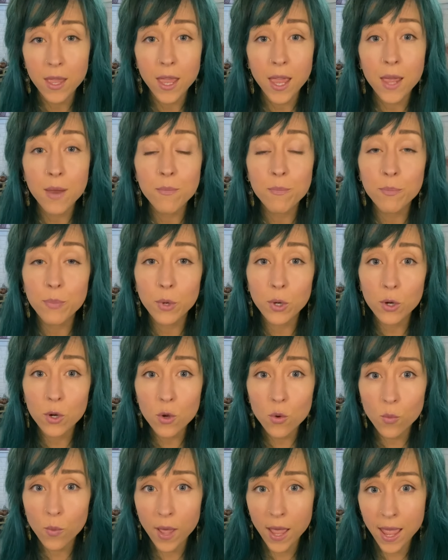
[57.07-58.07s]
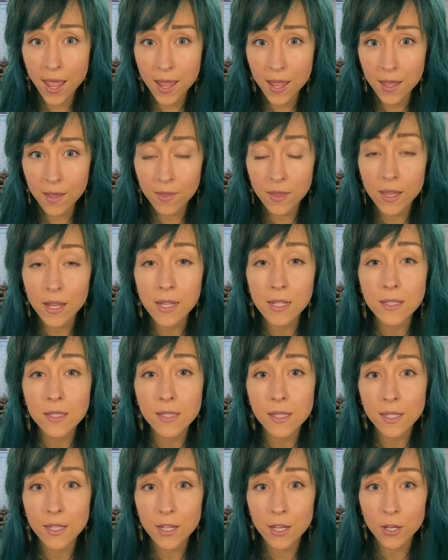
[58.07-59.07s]
And burn away the
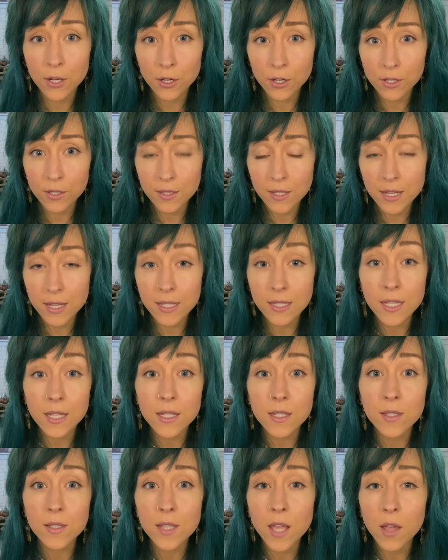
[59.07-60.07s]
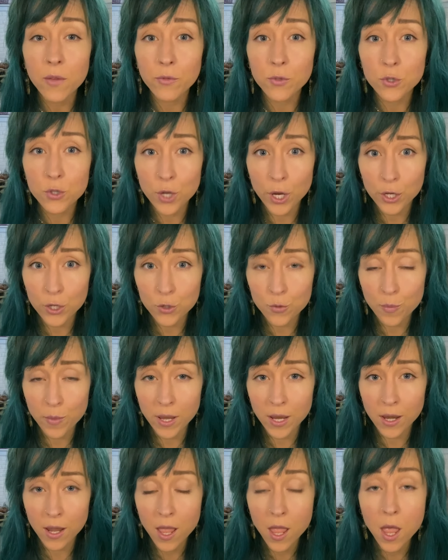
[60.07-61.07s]
insecurities and the self
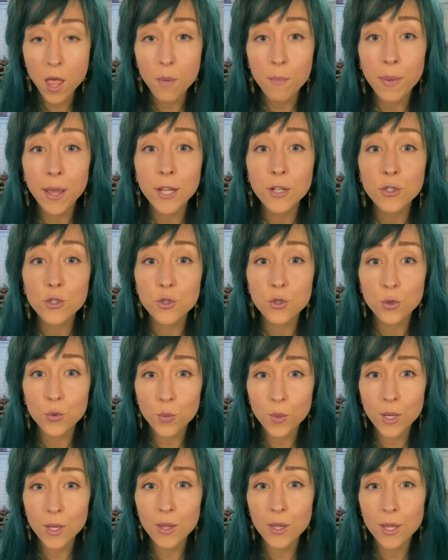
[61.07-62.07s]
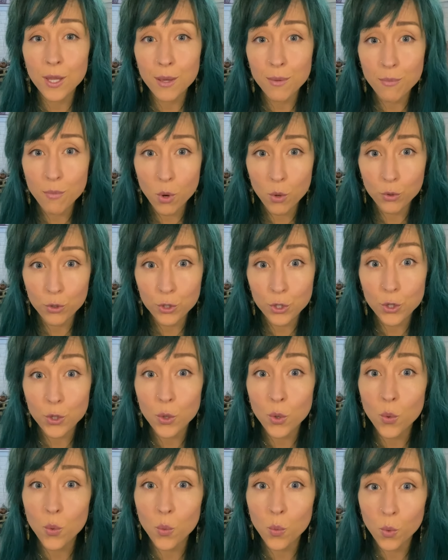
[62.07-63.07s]
judgment by doing the
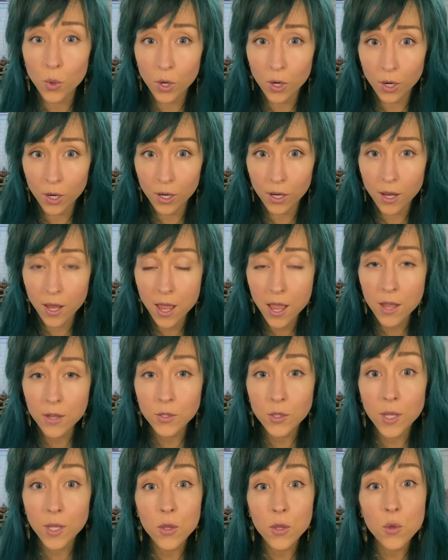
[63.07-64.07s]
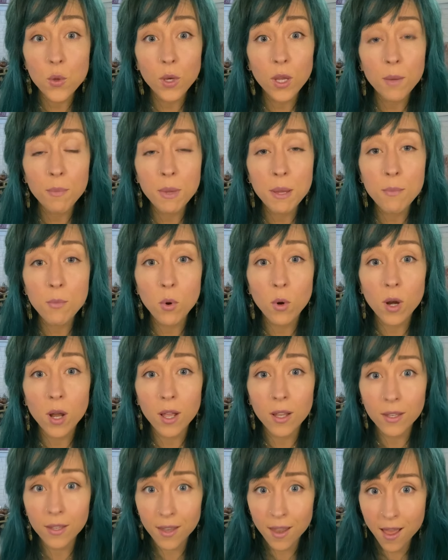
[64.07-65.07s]
emotional work so you can be more
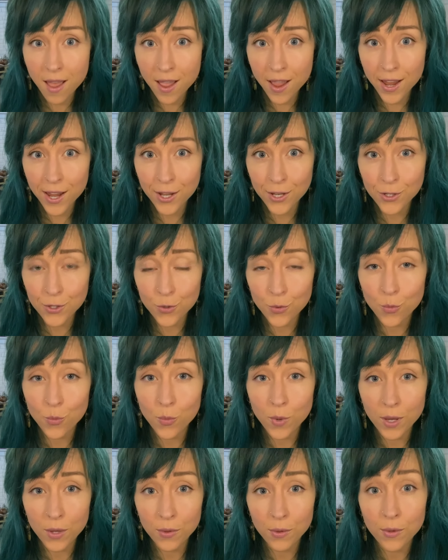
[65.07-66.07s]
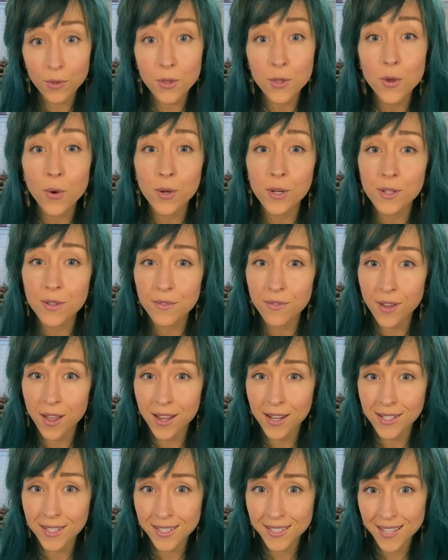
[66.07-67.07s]
aligned with your
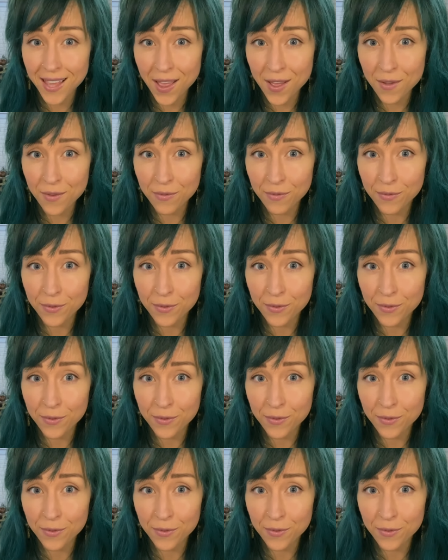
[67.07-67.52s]
divine self.